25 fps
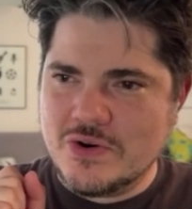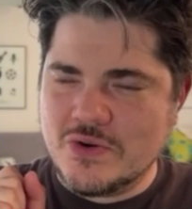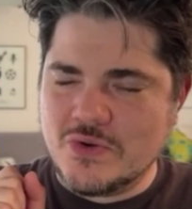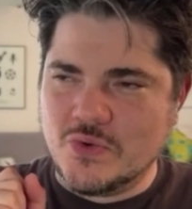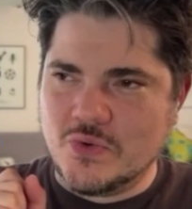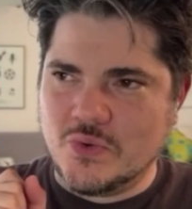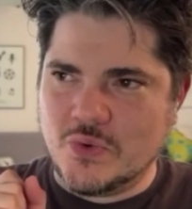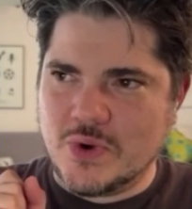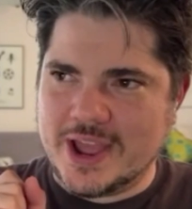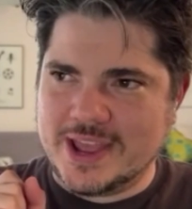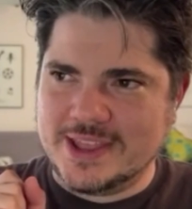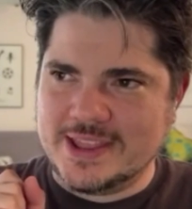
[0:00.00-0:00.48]

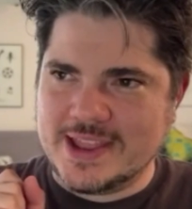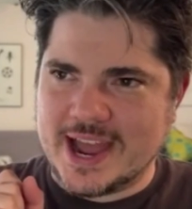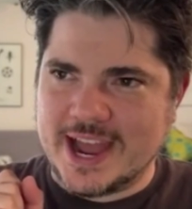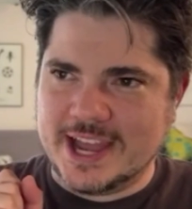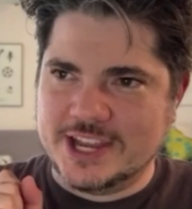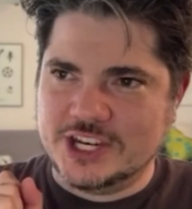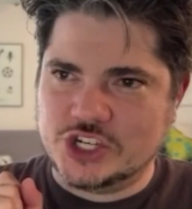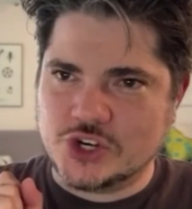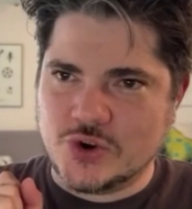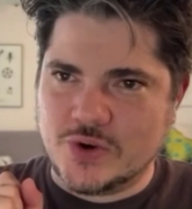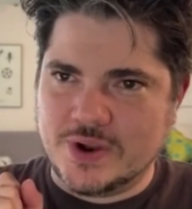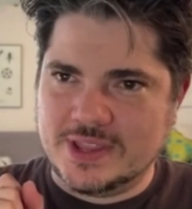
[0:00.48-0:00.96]
when
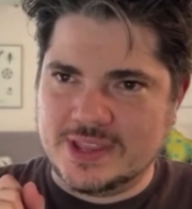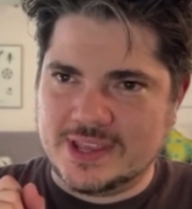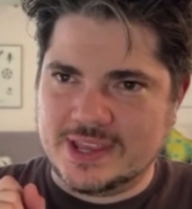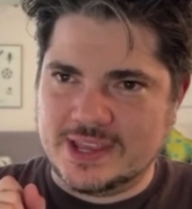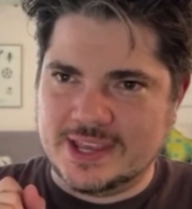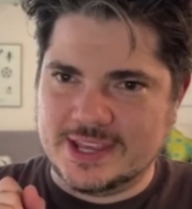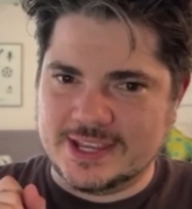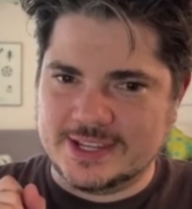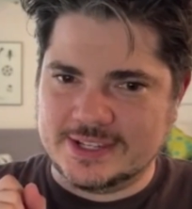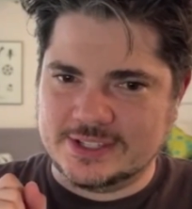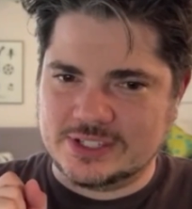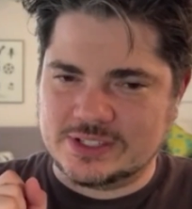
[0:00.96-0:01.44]
I joined
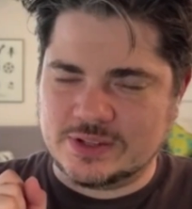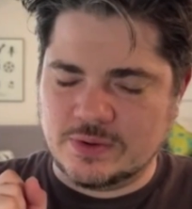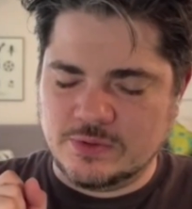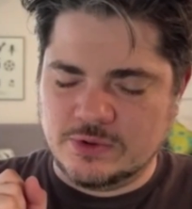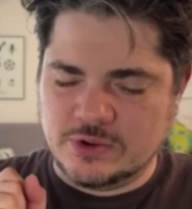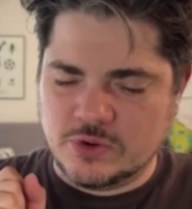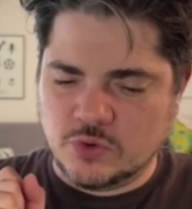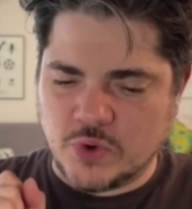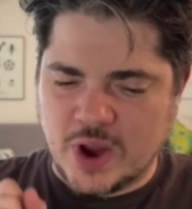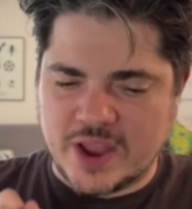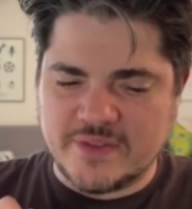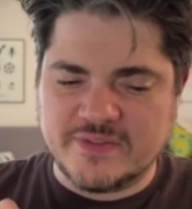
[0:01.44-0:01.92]
his
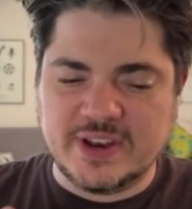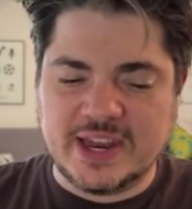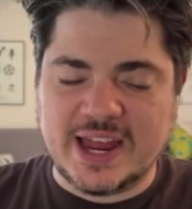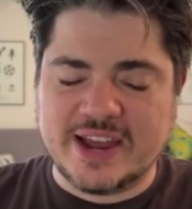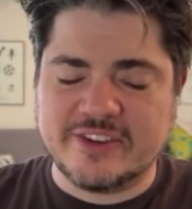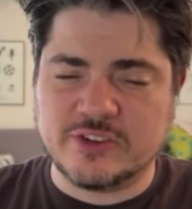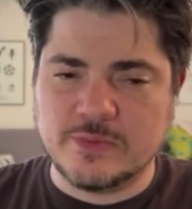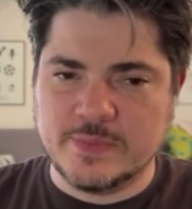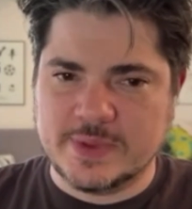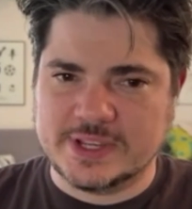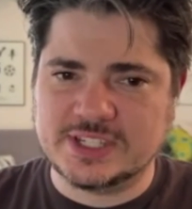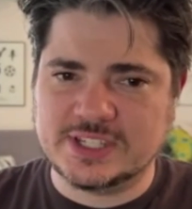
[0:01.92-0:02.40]

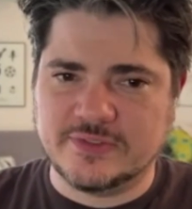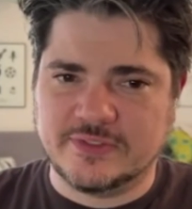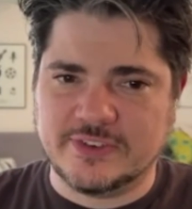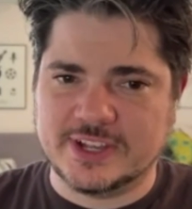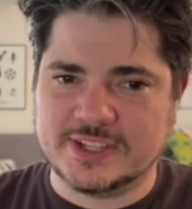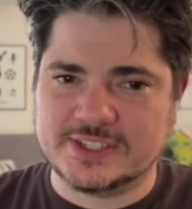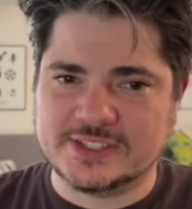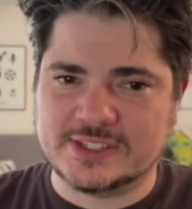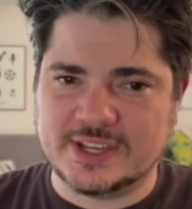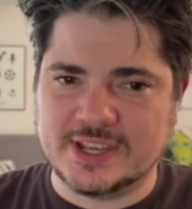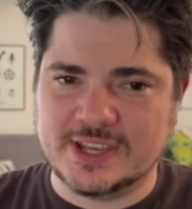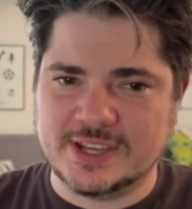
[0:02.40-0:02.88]
Ravenloft
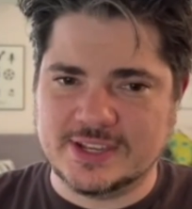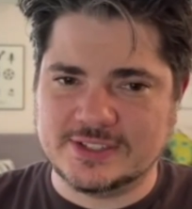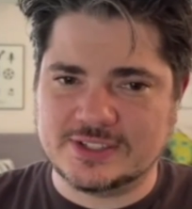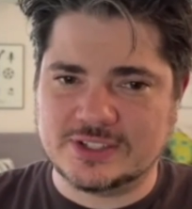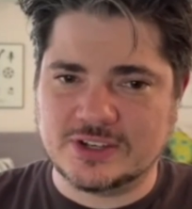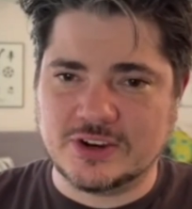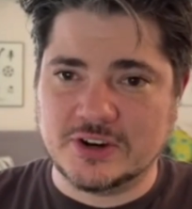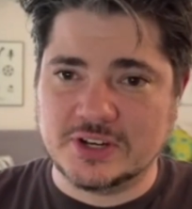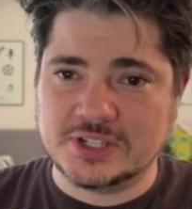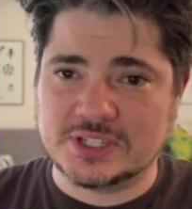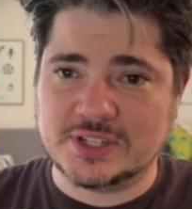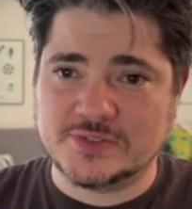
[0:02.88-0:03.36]
Misfits, his
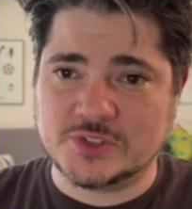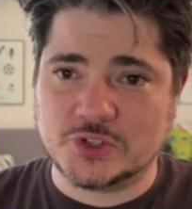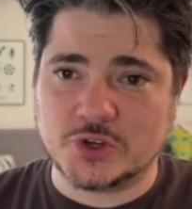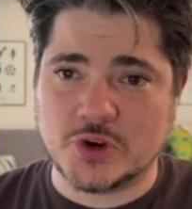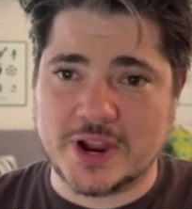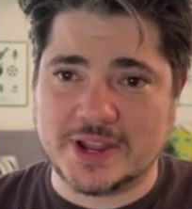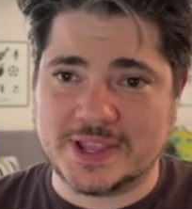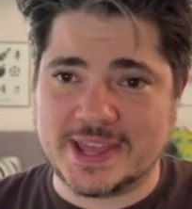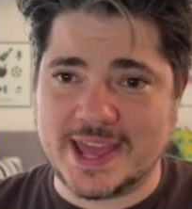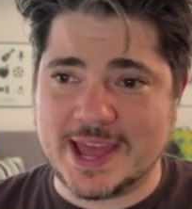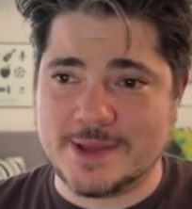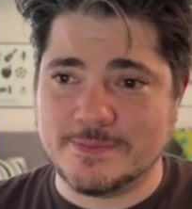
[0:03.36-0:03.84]
Curse of
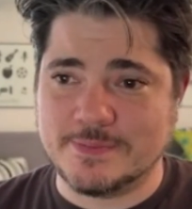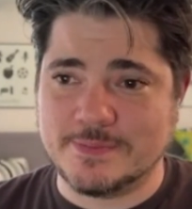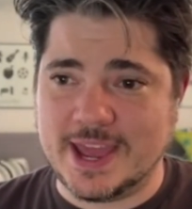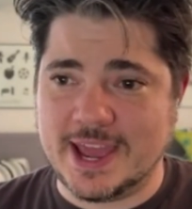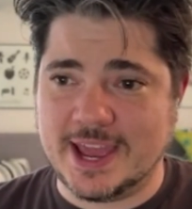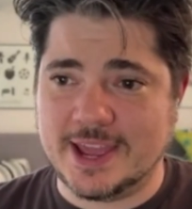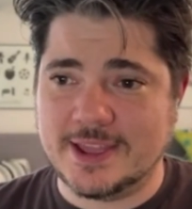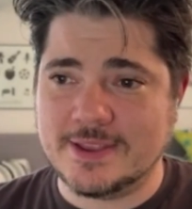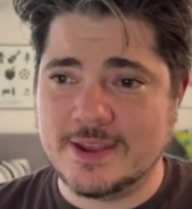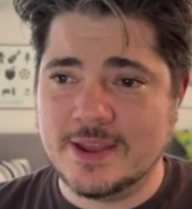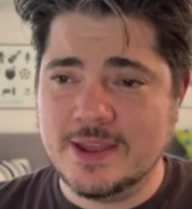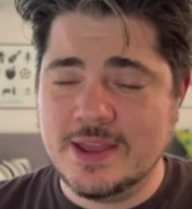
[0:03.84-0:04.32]
Strahd
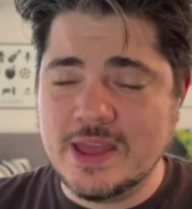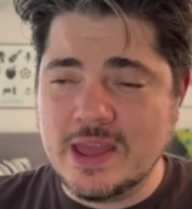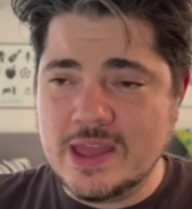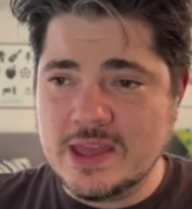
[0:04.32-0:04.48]
campaign,